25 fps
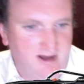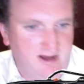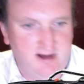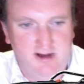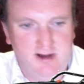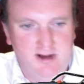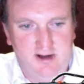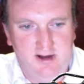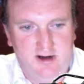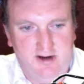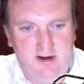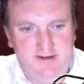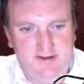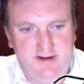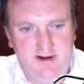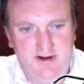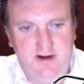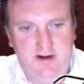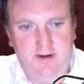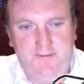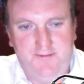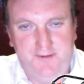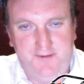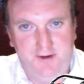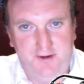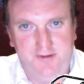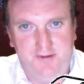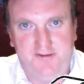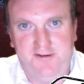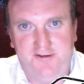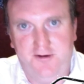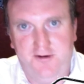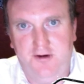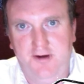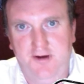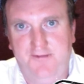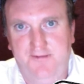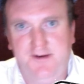I tell you, I feel
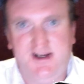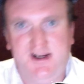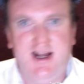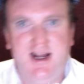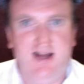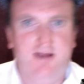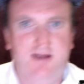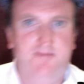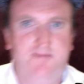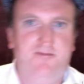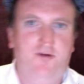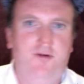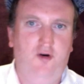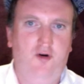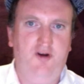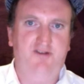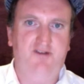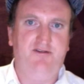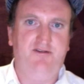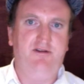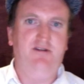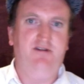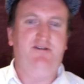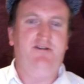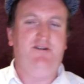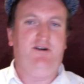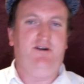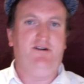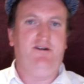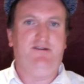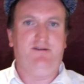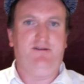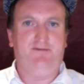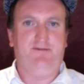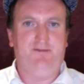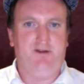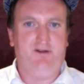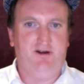sorry for Callum Voisin and
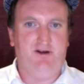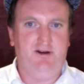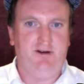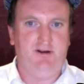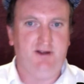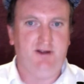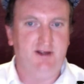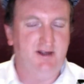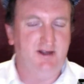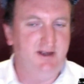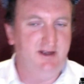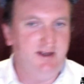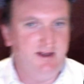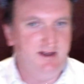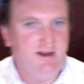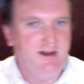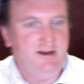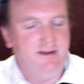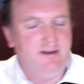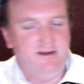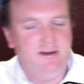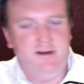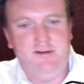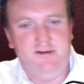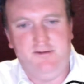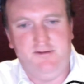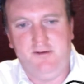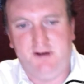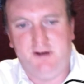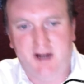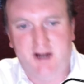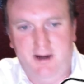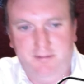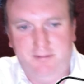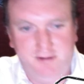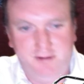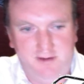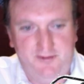Joseph Loke. These are a
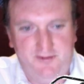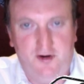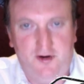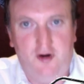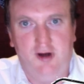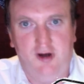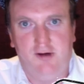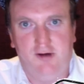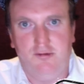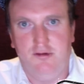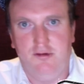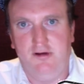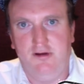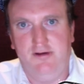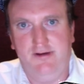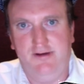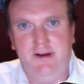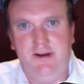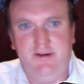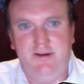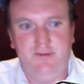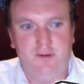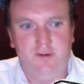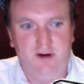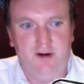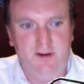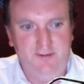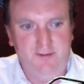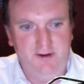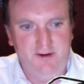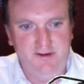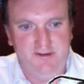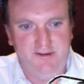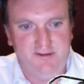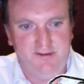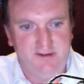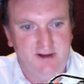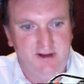couple of high quality
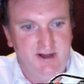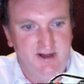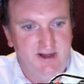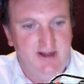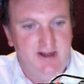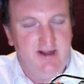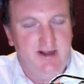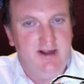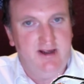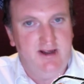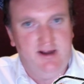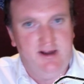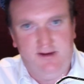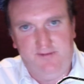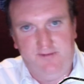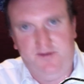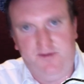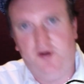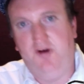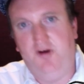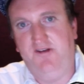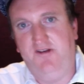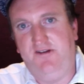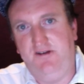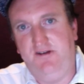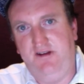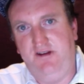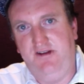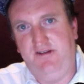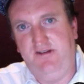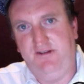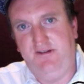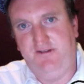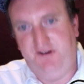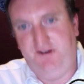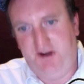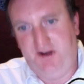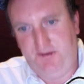drivers. Voisin is
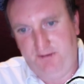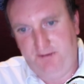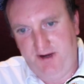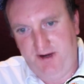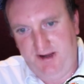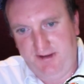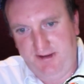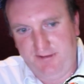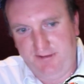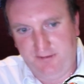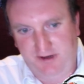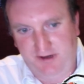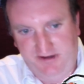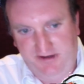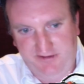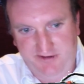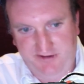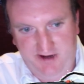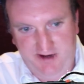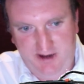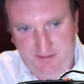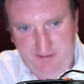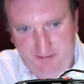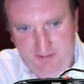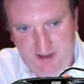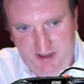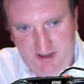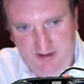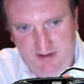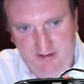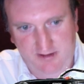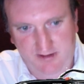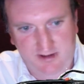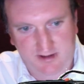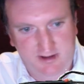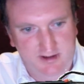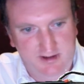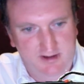a GP3
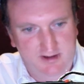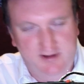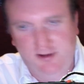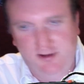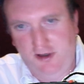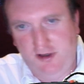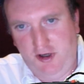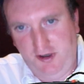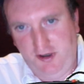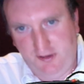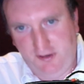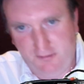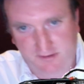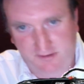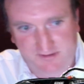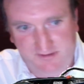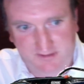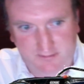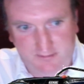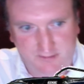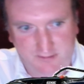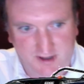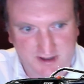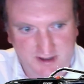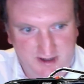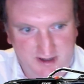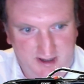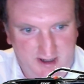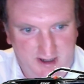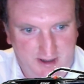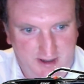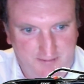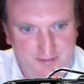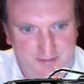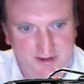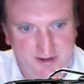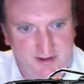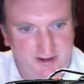champion. Loke was the runner
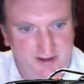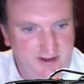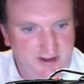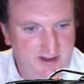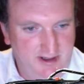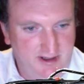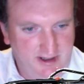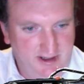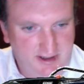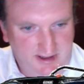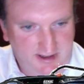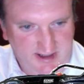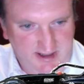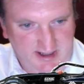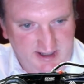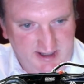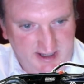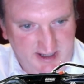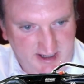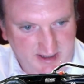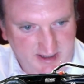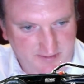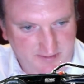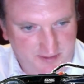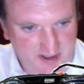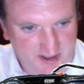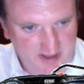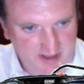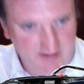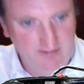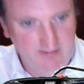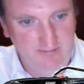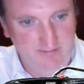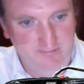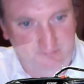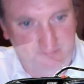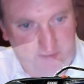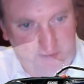up, and they're getting
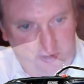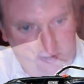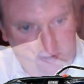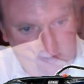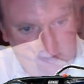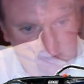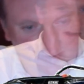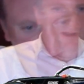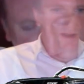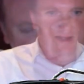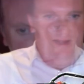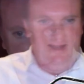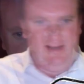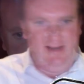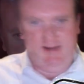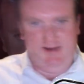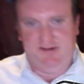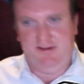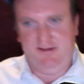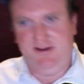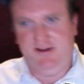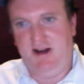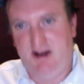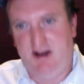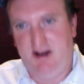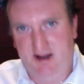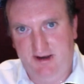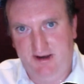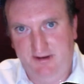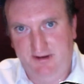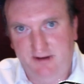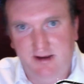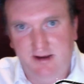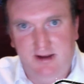beaten by Alex Dunn,